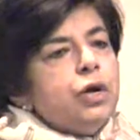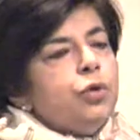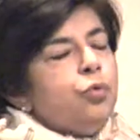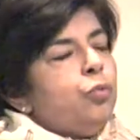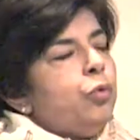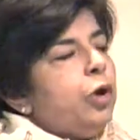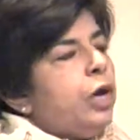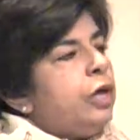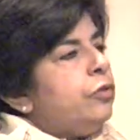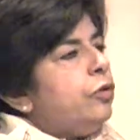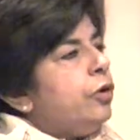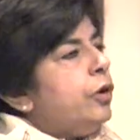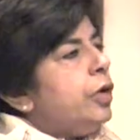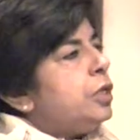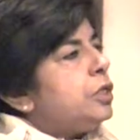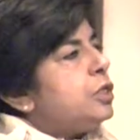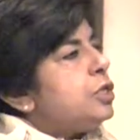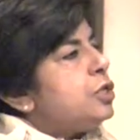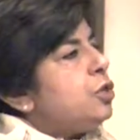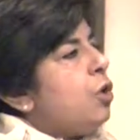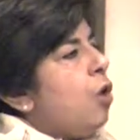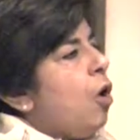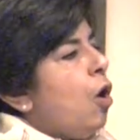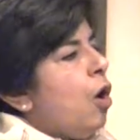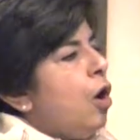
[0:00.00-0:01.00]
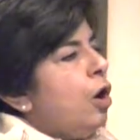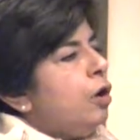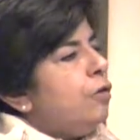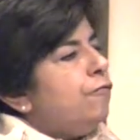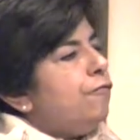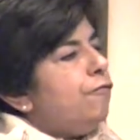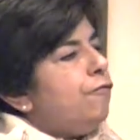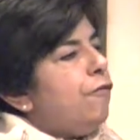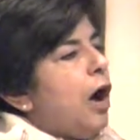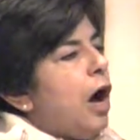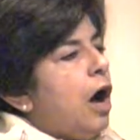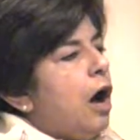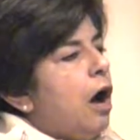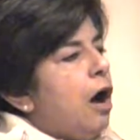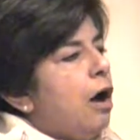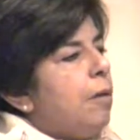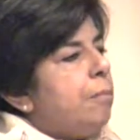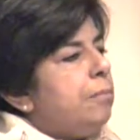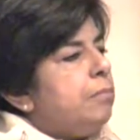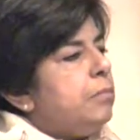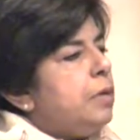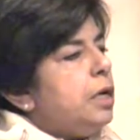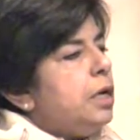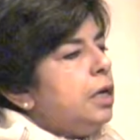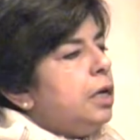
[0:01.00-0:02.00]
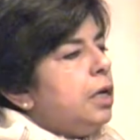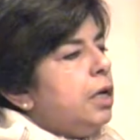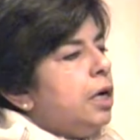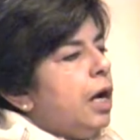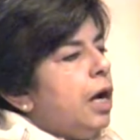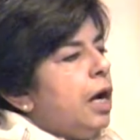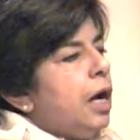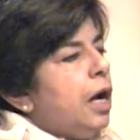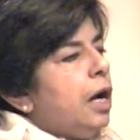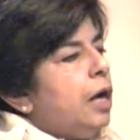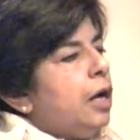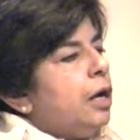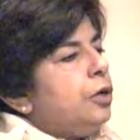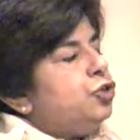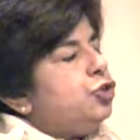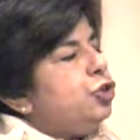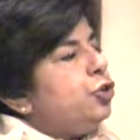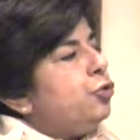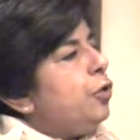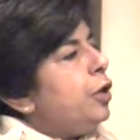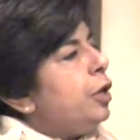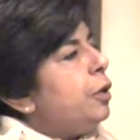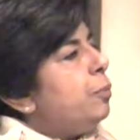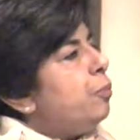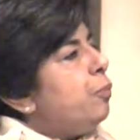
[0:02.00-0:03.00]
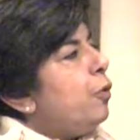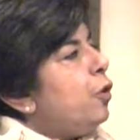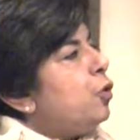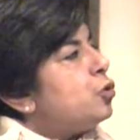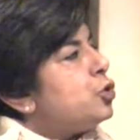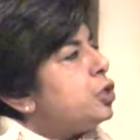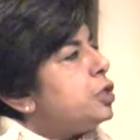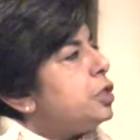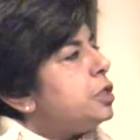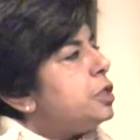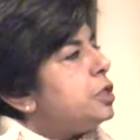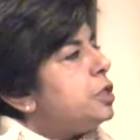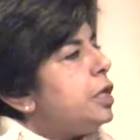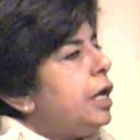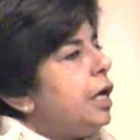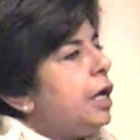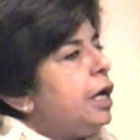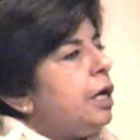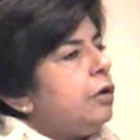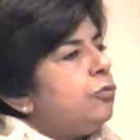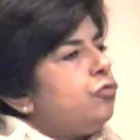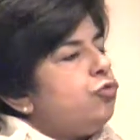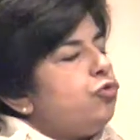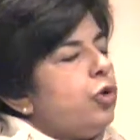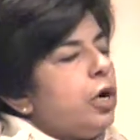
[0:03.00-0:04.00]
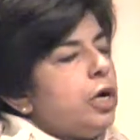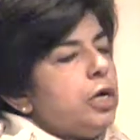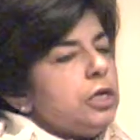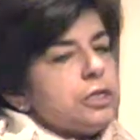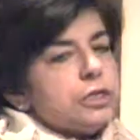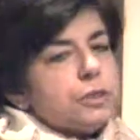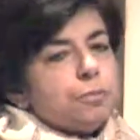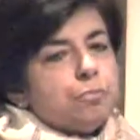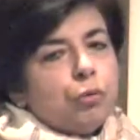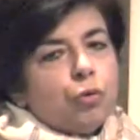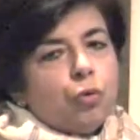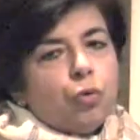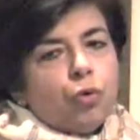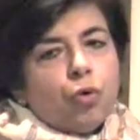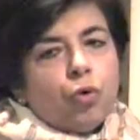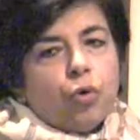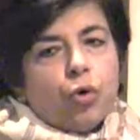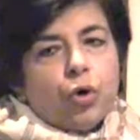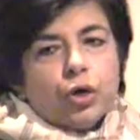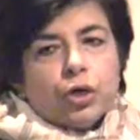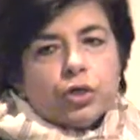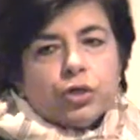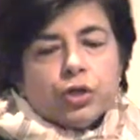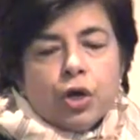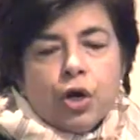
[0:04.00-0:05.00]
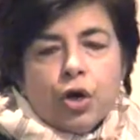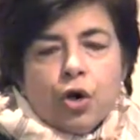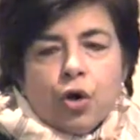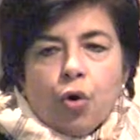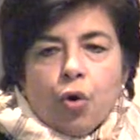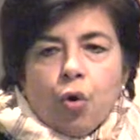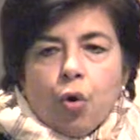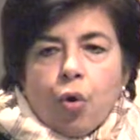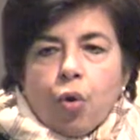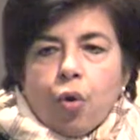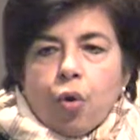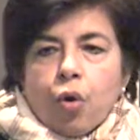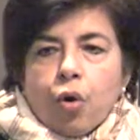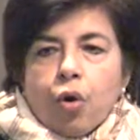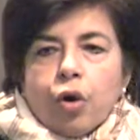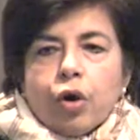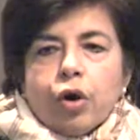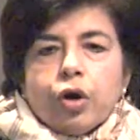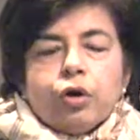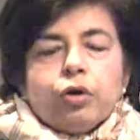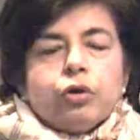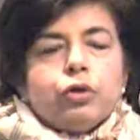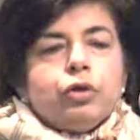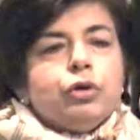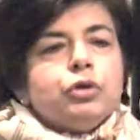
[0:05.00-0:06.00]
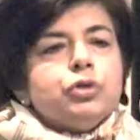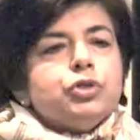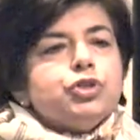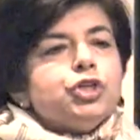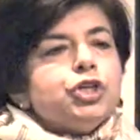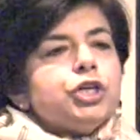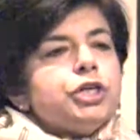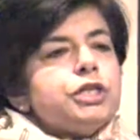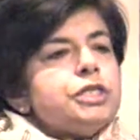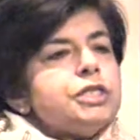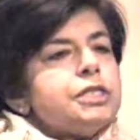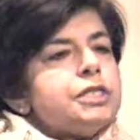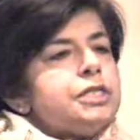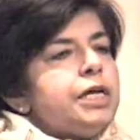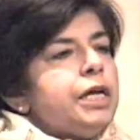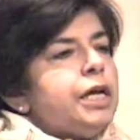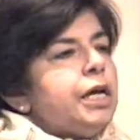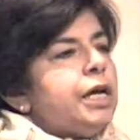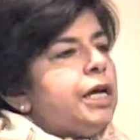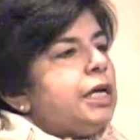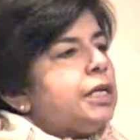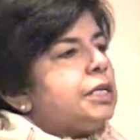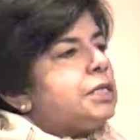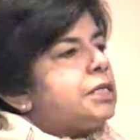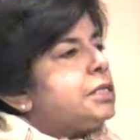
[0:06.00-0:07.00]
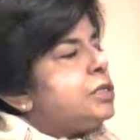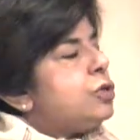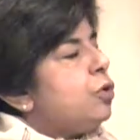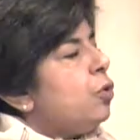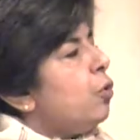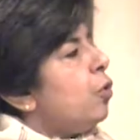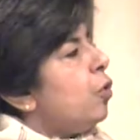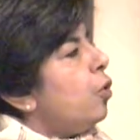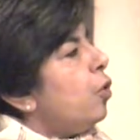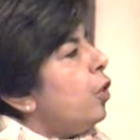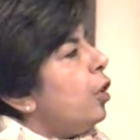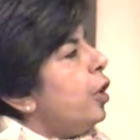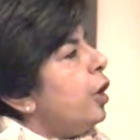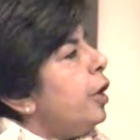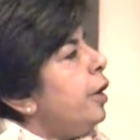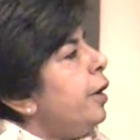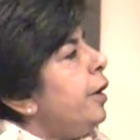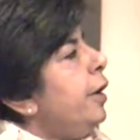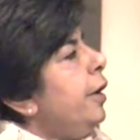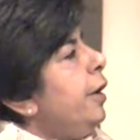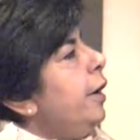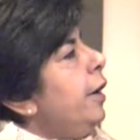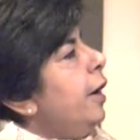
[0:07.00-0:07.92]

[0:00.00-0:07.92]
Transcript: whether it's on farm, during processing, transport, or logistics, or